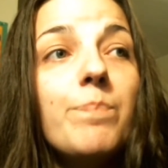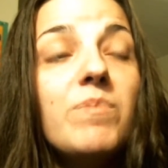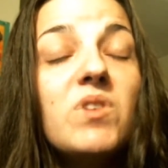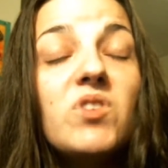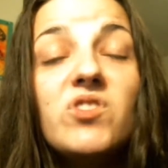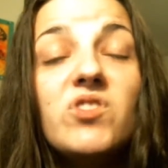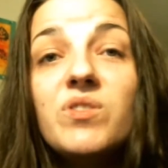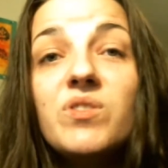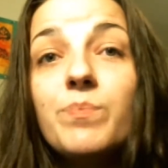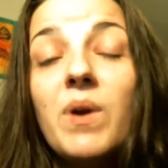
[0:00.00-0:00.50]

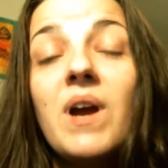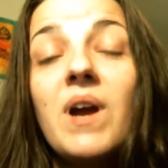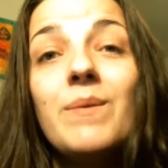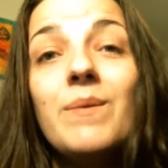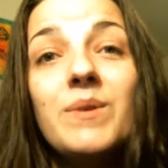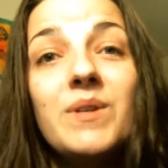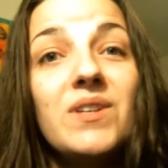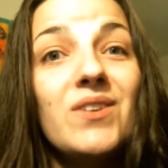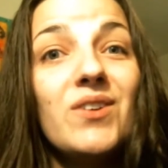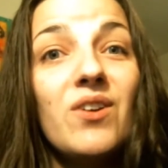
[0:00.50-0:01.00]
She's
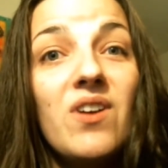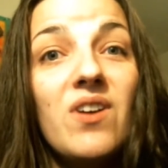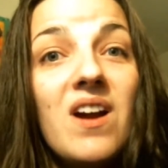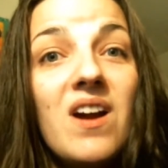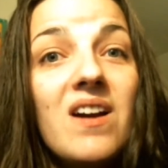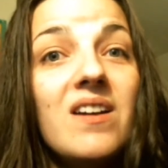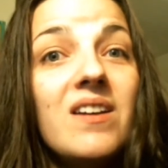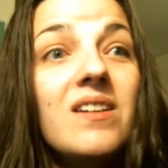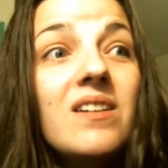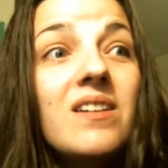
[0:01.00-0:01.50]
probably going to
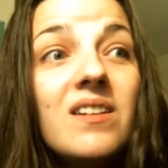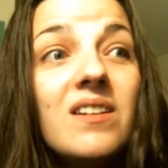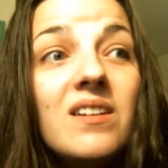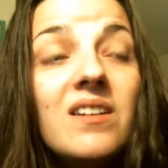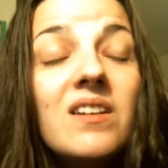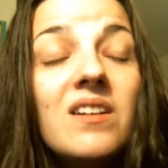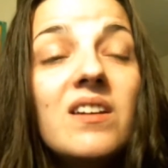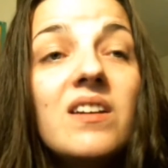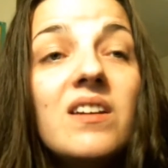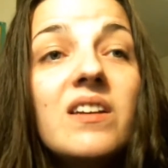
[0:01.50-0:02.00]
cry.
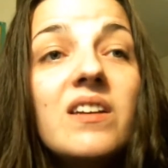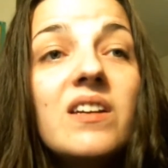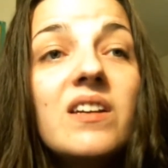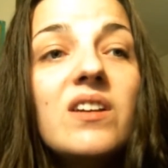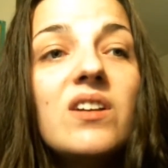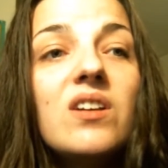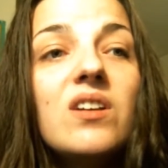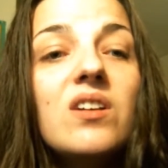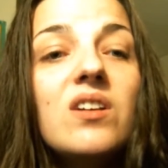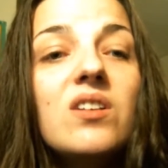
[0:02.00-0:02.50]

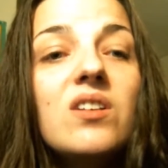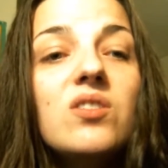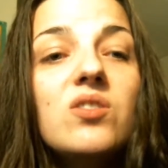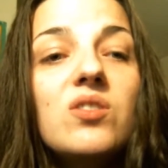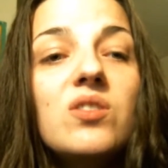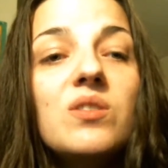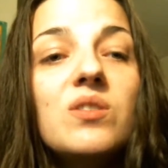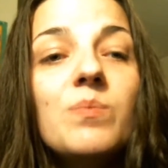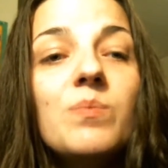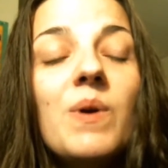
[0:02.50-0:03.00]

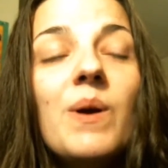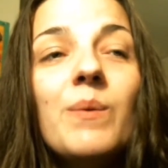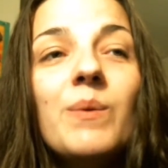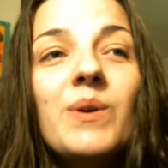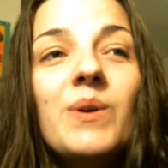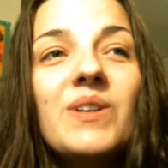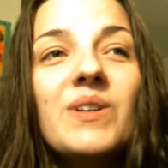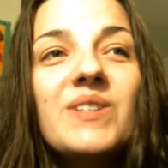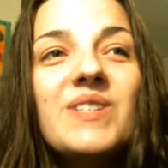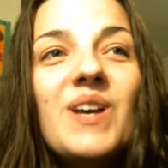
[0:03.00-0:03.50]
She's probably
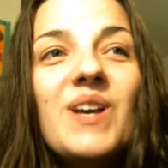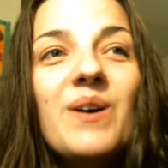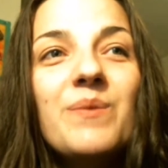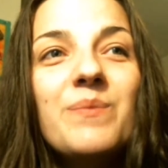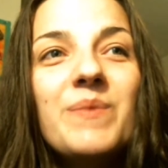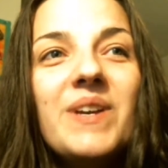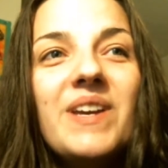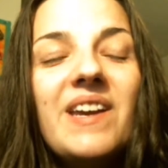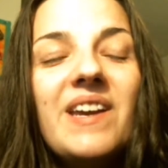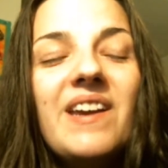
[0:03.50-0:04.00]
going to tell
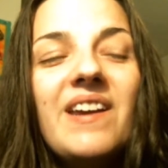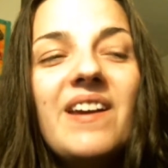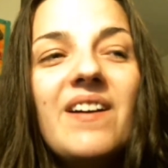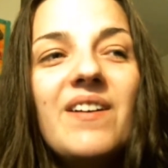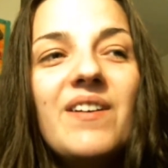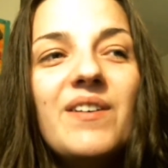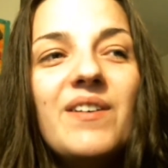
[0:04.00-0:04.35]
me